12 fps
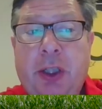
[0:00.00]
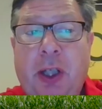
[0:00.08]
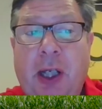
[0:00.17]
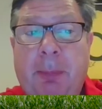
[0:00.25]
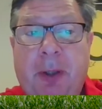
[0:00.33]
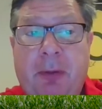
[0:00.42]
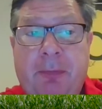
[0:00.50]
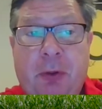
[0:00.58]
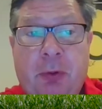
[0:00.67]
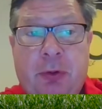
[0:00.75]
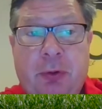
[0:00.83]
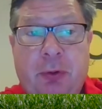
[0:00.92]
And are you happy with
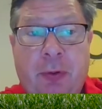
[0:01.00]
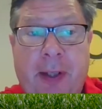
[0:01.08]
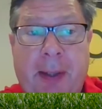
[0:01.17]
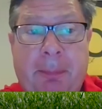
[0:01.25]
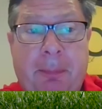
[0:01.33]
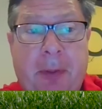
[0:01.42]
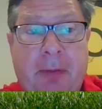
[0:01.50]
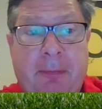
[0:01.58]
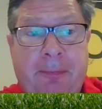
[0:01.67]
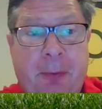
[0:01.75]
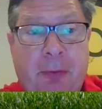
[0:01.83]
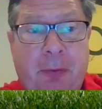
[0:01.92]
your draw there
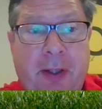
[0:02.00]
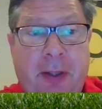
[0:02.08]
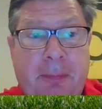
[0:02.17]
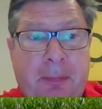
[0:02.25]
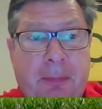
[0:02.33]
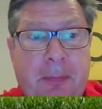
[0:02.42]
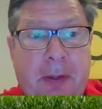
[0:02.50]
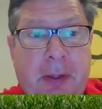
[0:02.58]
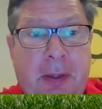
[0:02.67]
at 14?